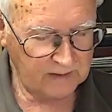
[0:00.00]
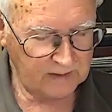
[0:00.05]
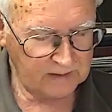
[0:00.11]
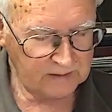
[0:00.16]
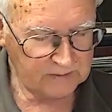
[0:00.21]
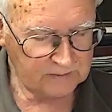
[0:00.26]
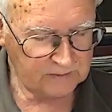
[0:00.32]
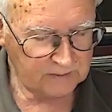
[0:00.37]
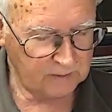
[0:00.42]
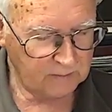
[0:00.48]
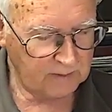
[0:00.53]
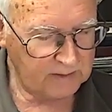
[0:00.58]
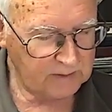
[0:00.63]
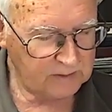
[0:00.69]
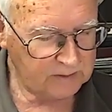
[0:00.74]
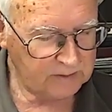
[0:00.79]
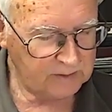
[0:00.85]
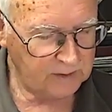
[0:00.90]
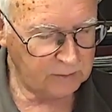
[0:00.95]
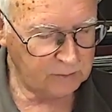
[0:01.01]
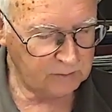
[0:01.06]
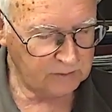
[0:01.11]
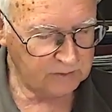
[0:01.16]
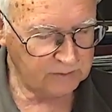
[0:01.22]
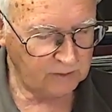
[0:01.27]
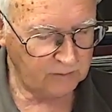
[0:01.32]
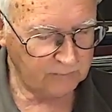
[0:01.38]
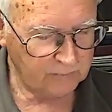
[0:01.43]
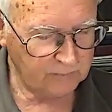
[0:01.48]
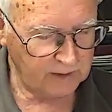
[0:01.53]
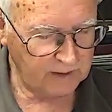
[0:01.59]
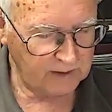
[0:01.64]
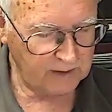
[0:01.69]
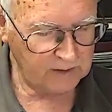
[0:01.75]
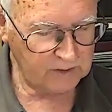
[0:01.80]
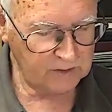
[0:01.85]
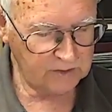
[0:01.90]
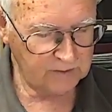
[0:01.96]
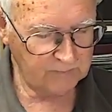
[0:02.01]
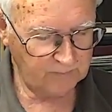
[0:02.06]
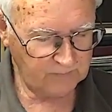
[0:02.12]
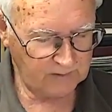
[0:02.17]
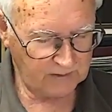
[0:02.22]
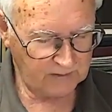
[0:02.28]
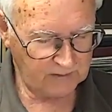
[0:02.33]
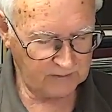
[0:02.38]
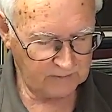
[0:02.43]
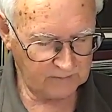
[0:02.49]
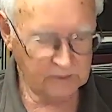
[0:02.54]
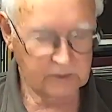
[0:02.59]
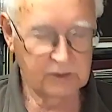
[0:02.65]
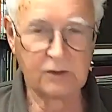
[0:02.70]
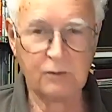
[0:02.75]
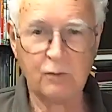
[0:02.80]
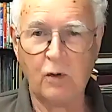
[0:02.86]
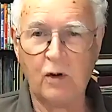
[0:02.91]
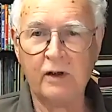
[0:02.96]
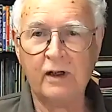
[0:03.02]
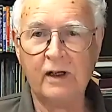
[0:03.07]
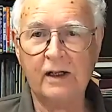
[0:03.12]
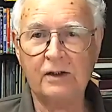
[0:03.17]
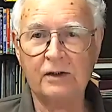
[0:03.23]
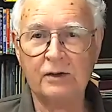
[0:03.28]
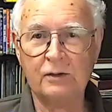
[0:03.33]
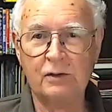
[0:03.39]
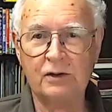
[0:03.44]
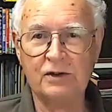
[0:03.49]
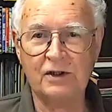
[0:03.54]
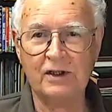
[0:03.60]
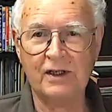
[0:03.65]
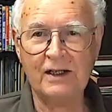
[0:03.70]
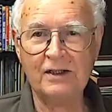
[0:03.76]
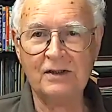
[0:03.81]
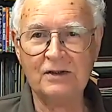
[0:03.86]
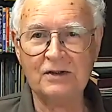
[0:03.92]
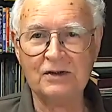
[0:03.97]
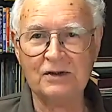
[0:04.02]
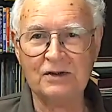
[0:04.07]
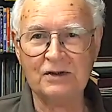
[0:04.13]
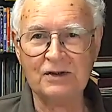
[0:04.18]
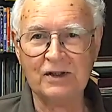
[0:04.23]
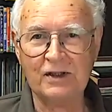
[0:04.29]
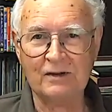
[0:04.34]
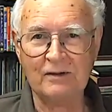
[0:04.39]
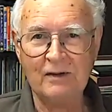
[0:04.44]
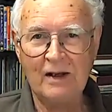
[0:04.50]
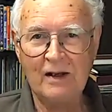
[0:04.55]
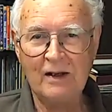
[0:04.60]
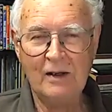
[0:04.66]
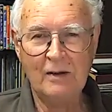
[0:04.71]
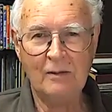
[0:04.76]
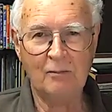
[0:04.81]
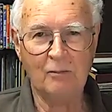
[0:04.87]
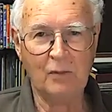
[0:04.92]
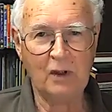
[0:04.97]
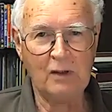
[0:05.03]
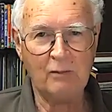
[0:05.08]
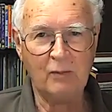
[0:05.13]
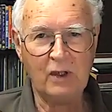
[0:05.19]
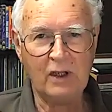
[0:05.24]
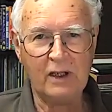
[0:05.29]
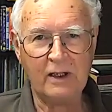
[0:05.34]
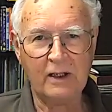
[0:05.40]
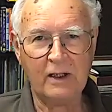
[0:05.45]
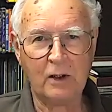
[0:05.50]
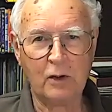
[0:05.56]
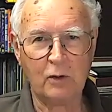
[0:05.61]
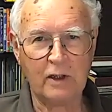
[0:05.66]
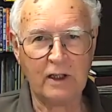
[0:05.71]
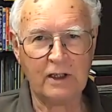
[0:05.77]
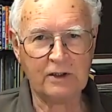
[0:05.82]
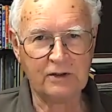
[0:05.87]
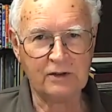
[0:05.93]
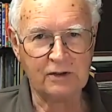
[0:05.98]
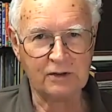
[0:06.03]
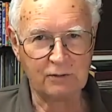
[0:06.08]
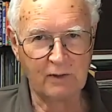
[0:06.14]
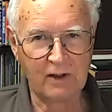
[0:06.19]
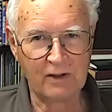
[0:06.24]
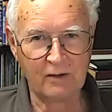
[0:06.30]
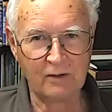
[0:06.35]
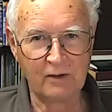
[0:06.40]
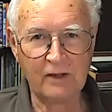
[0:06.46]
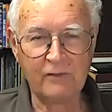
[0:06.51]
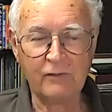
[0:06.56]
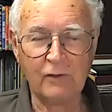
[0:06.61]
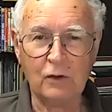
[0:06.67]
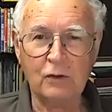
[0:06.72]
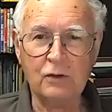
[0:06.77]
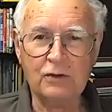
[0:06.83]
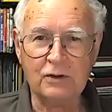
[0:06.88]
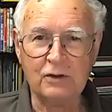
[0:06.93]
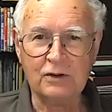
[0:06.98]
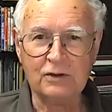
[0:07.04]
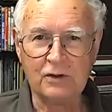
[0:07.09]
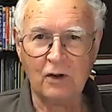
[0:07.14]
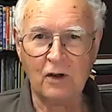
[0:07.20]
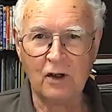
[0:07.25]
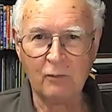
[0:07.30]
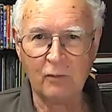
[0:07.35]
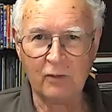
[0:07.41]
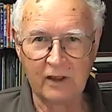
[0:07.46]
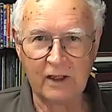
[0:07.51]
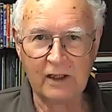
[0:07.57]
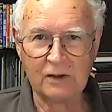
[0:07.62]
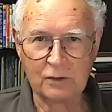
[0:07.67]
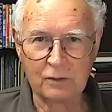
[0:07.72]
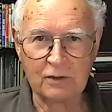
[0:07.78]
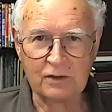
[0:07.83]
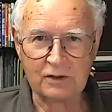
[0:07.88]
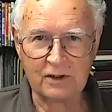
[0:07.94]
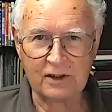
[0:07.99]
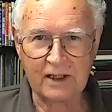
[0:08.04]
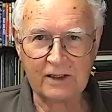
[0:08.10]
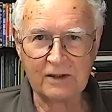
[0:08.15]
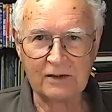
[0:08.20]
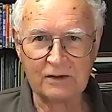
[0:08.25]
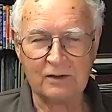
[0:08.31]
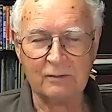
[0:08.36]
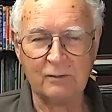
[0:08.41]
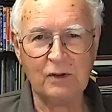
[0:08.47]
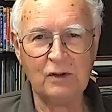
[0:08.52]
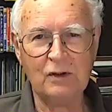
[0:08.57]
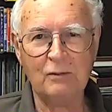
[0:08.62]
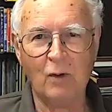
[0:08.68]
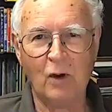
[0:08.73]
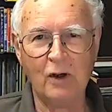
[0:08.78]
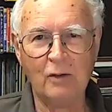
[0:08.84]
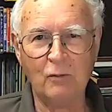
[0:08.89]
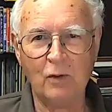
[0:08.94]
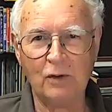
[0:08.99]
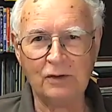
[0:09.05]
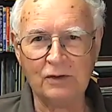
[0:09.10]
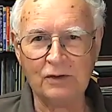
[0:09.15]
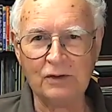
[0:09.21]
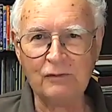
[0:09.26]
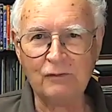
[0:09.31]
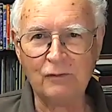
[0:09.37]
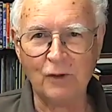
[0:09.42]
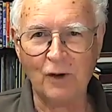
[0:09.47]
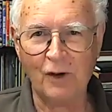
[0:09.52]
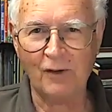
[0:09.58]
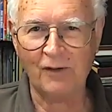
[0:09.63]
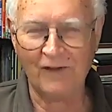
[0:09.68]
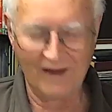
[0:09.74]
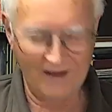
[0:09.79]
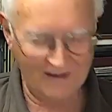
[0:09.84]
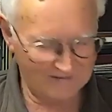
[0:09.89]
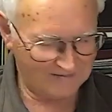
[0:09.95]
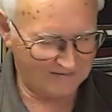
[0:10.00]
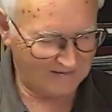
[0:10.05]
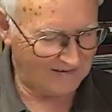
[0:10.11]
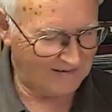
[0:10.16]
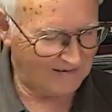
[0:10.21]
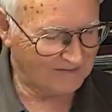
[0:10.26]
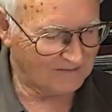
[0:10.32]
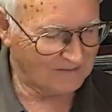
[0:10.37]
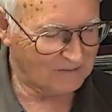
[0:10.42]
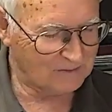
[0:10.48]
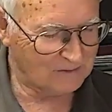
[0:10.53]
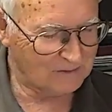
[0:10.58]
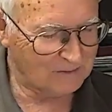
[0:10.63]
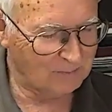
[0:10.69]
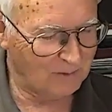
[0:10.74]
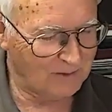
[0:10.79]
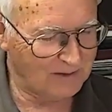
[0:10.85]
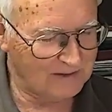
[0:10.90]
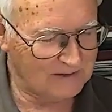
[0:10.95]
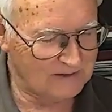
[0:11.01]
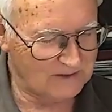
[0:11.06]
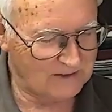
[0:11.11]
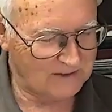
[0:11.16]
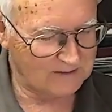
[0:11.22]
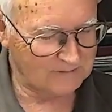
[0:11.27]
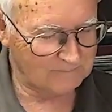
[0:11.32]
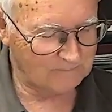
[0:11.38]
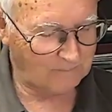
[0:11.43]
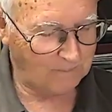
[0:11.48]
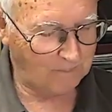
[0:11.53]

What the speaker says: as the greatest naturalist of the age, this is what Hans Christian Andersen said. Me being a creationist rather than evolutionist, I'm with Hans Christian Andersen, but you might want to differ on that. This is what he said.